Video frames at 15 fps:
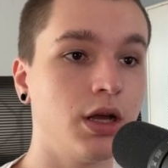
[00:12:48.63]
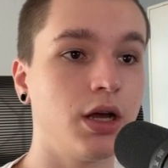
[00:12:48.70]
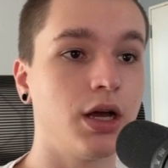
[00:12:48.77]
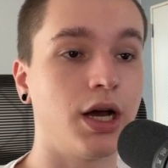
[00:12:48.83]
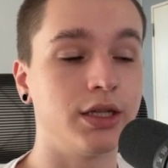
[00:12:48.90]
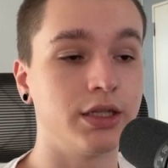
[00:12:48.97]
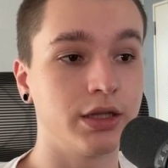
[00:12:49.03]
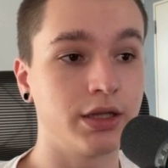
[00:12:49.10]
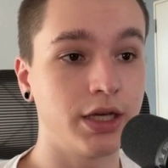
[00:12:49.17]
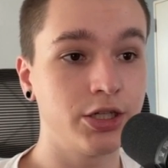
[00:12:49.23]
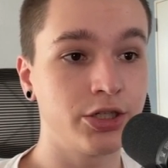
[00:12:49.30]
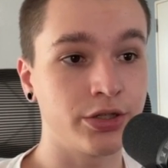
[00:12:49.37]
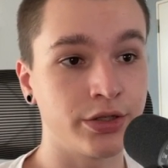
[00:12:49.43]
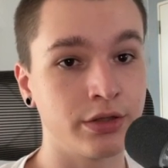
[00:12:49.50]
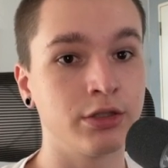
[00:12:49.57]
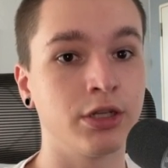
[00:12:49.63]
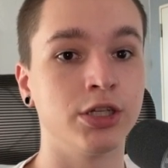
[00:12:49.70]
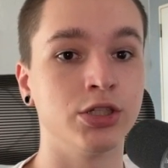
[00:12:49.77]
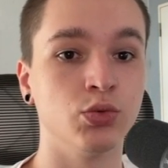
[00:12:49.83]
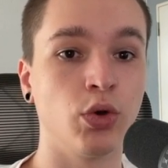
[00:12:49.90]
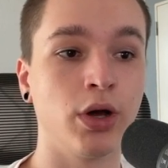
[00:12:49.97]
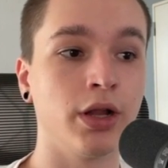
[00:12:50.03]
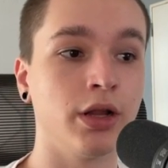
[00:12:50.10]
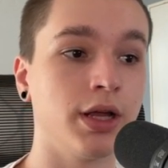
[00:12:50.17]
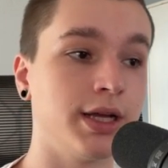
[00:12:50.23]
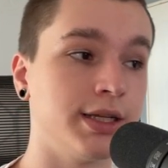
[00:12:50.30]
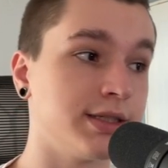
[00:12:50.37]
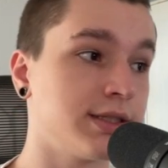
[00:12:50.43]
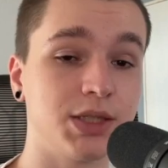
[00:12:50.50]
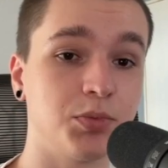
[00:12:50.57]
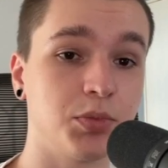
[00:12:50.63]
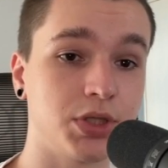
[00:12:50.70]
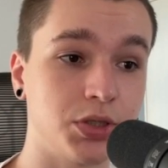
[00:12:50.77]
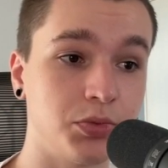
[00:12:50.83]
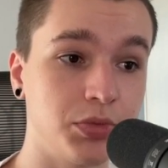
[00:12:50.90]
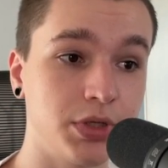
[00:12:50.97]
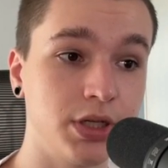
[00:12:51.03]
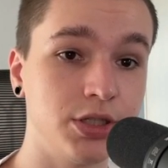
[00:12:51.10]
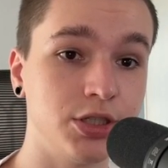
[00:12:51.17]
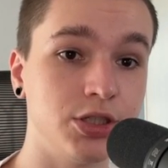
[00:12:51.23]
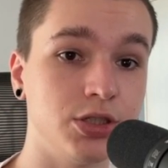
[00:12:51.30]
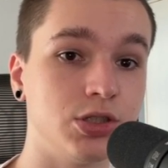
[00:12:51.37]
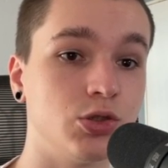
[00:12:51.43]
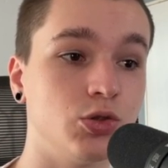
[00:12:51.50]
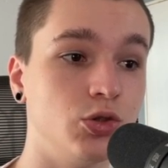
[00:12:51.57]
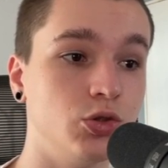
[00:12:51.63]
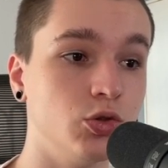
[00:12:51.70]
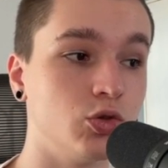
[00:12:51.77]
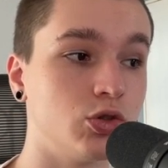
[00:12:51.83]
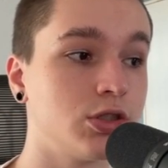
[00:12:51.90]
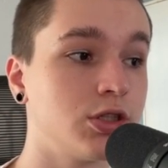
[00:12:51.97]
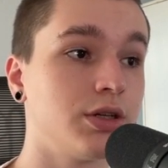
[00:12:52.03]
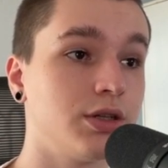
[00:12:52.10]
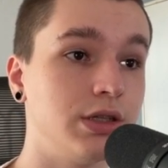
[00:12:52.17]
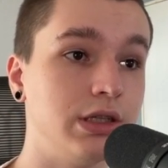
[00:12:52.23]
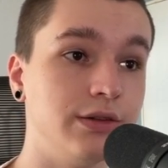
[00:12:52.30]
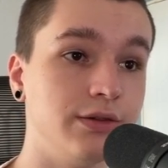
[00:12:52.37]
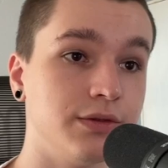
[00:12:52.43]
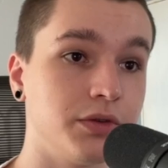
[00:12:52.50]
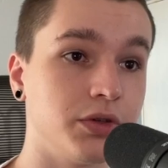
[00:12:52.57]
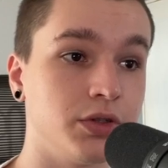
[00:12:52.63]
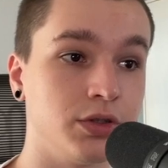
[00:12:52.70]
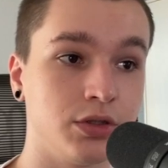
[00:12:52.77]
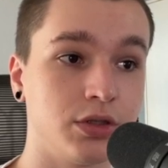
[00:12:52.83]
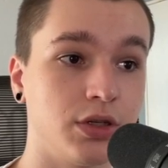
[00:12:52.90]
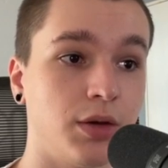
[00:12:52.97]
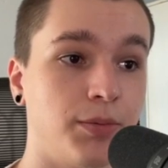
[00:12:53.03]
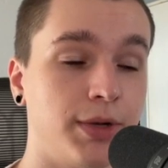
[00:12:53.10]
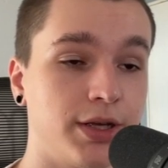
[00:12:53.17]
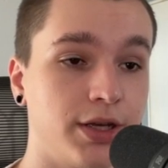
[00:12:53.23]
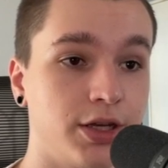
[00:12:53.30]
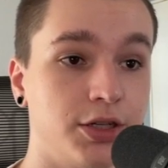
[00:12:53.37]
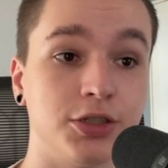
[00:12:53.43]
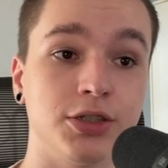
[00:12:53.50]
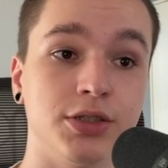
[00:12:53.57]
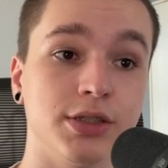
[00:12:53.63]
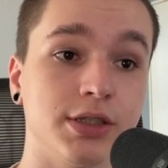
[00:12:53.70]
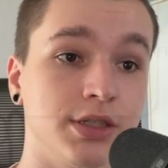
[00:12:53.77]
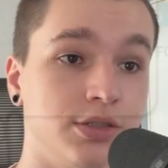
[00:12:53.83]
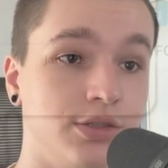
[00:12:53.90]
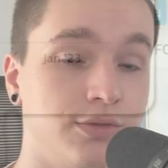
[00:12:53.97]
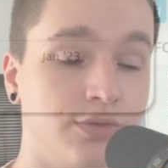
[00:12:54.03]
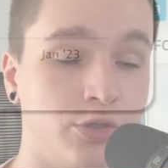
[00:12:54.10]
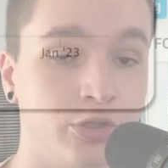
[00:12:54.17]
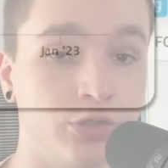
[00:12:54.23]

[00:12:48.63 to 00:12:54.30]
annotation as well as possibility to use different applications and different